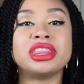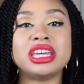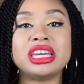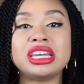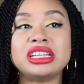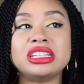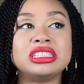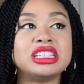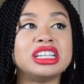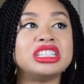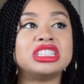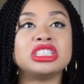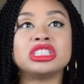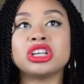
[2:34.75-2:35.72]
these,
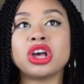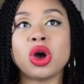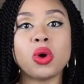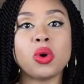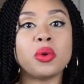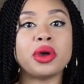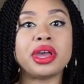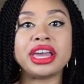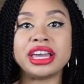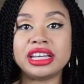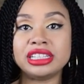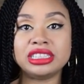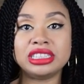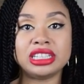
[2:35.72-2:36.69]
it's so
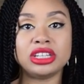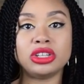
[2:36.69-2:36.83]
easy.